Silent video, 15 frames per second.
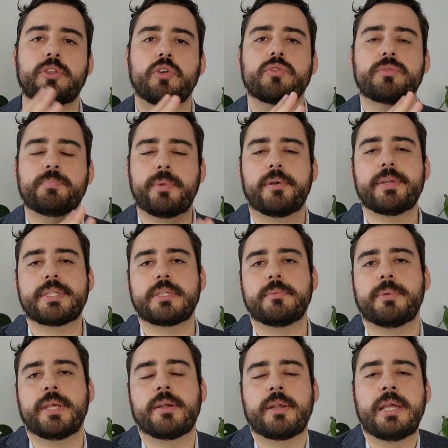those very
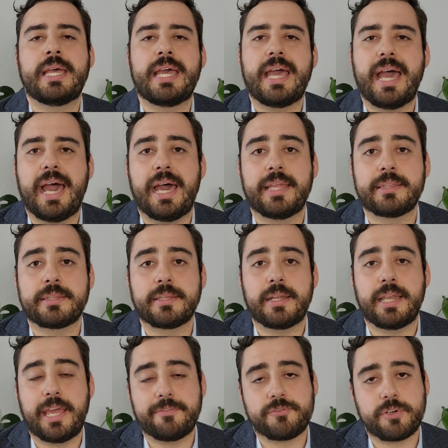severe and
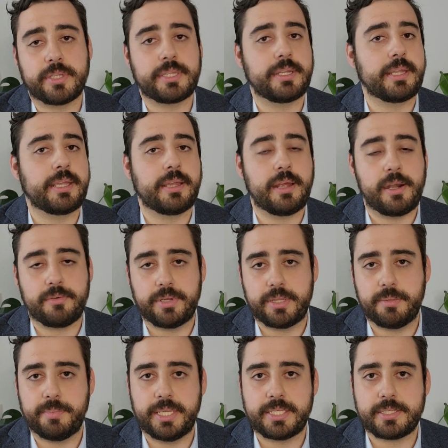life-threatening
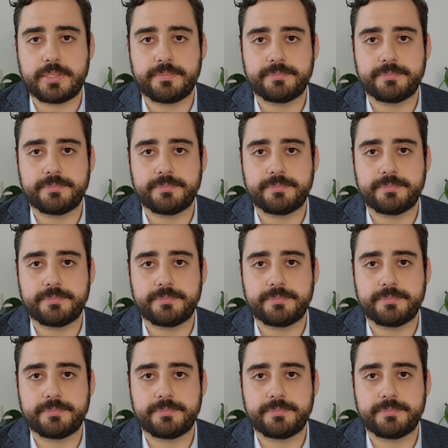arrhythmias.